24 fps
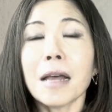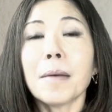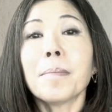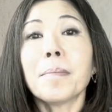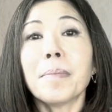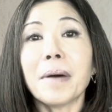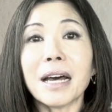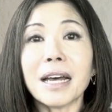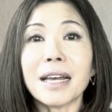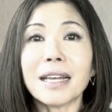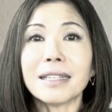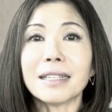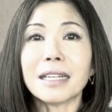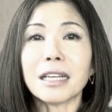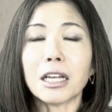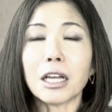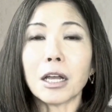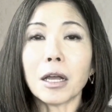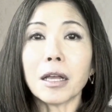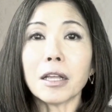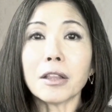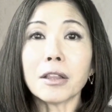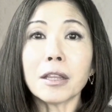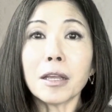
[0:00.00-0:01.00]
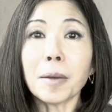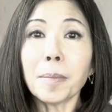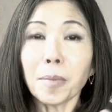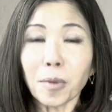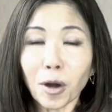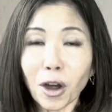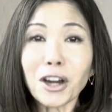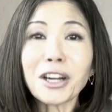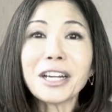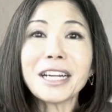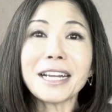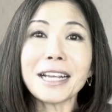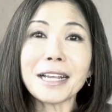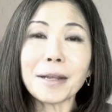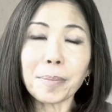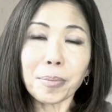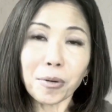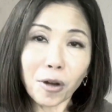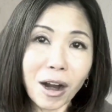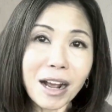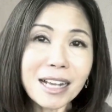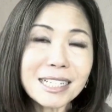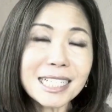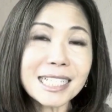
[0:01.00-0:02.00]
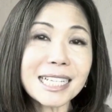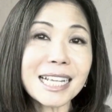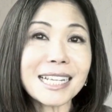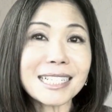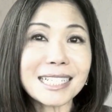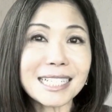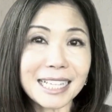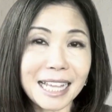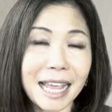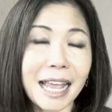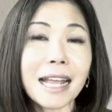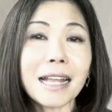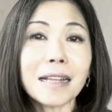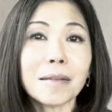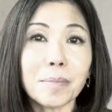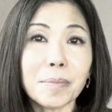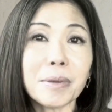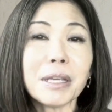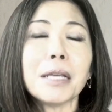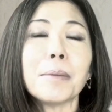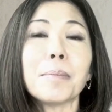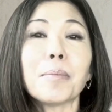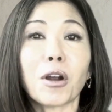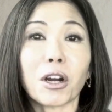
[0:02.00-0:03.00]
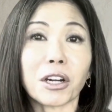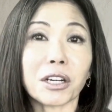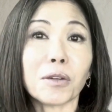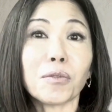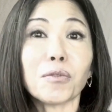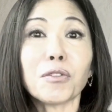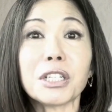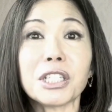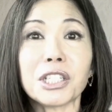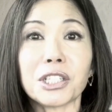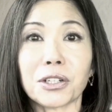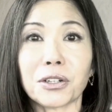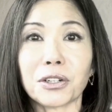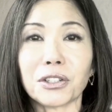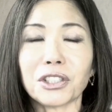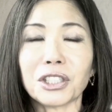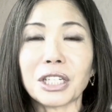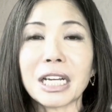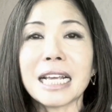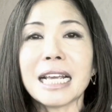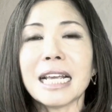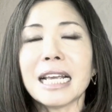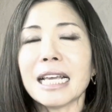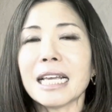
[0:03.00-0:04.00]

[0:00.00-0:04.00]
but the marketing process can be market research